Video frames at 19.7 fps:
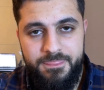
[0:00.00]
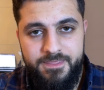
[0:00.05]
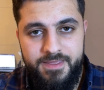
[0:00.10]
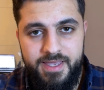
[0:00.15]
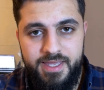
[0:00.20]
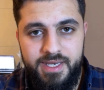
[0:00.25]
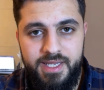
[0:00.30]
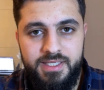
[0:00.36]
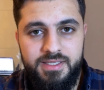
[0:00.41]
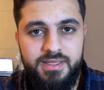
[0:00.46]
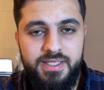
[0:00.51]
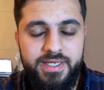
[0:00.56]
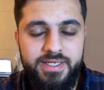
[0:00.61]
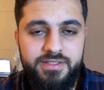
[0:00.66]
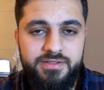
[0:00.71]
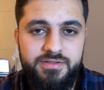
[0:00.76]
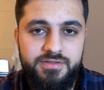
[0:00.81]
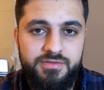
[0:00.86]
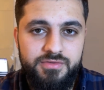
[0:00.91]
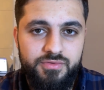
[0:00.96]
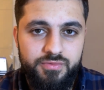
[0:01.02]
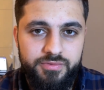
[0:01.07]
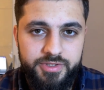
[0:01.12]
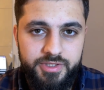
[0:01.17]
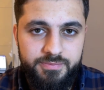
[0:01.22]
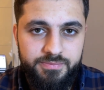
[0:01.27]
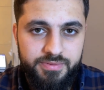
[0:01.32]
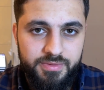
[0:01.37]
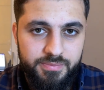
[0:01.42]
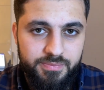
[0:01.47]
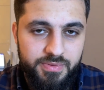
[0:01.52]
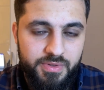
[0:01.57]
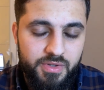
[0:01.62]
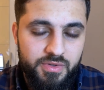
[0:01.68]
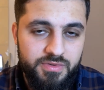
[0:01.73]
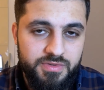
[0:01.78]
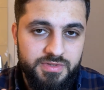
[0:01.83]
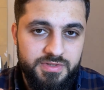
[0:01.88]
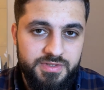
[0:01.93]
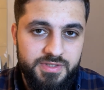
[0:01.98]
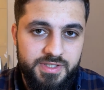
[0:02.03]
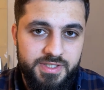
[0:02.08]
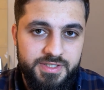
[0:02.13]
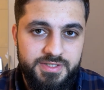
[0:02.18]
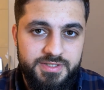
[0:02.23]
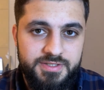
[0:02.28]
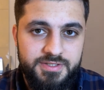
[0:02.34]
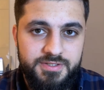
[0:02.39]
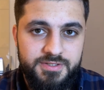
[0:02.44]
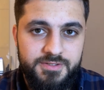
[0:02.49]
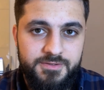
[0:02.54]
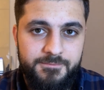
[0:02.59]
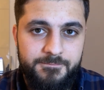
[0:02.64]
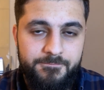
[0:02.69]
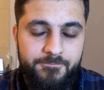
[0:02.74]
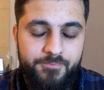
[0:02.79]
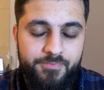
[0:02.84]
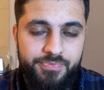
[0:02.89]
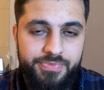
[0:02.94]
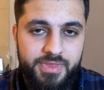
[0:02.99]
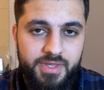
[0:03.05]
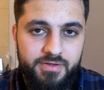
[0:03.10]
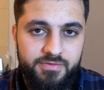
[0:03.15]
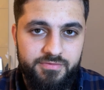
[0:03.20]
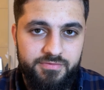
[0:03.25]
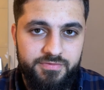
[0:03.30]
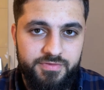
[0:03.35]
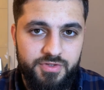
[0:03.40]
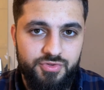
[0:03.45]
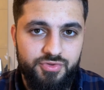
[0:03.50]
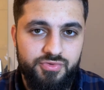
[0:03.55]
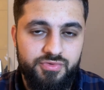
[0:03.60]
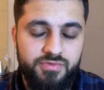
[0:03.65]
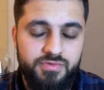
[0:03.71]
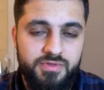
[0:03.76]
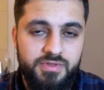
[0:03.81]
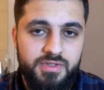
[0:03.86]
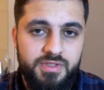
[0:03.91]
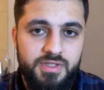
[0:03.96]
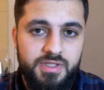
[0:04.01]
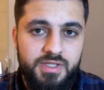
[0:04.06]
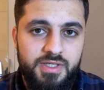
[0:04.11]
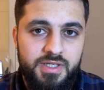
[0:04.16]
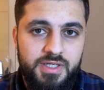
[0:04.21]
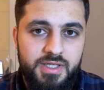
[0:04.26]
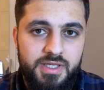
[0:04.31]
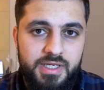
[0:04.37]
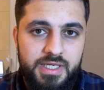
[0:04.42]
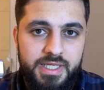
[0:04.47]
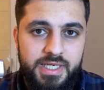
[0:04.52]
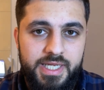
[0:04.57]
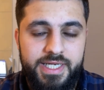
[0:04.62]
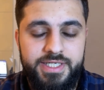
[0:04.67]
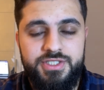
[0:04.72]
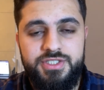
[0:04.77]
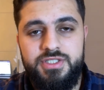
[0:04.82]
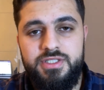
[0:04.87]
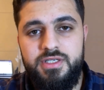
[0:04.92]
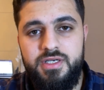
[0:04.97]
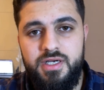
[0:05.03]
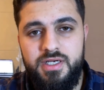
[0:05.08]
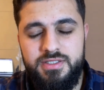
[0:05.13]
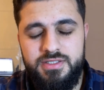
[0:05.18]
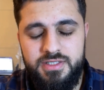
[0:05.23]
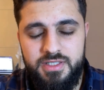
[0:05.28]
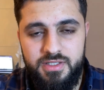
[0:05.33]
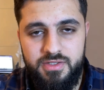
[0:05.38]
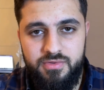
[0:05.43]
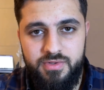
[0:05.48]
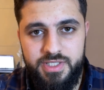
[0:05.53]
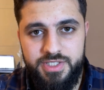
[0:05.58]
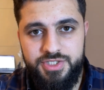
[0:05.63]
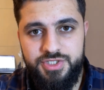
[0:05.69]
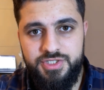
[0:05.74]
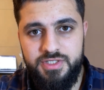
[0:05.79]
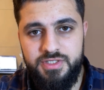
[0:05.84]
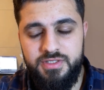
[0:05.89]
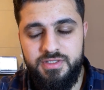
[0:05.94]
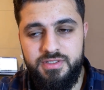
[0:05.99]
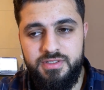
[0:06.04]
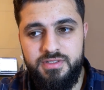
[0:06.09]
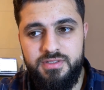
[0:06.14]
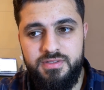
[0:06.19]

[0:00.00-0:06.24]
And I'd like to repropose this view and actually ask a question.